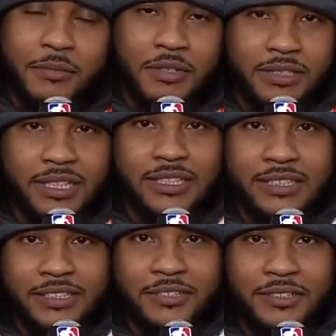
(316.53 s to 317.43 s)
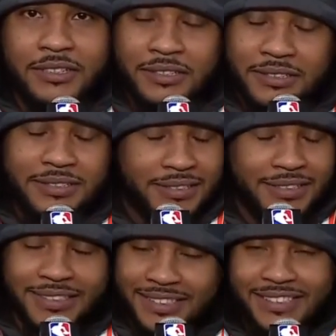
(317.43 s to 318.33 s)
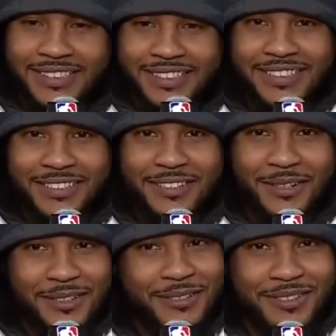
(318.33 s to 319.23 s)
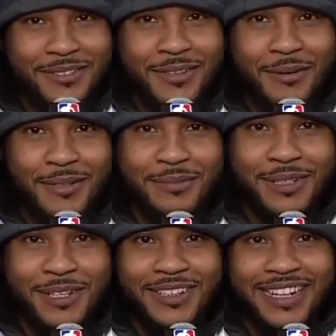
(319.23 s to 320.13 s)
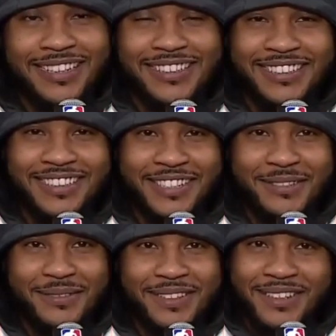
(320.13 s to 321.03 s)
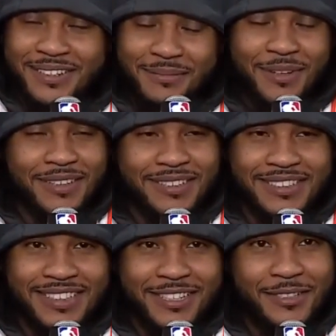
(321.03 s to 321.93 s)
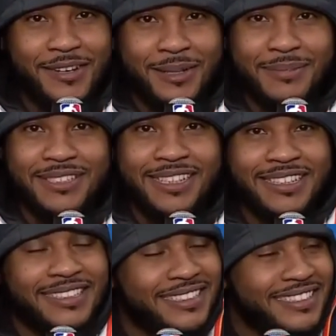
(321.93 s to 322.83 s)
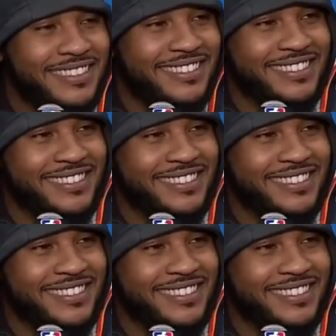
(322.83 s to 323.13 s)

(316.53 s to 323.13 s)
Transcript: Come on, D. You know you belong at. Come on. That's all I'm going to say.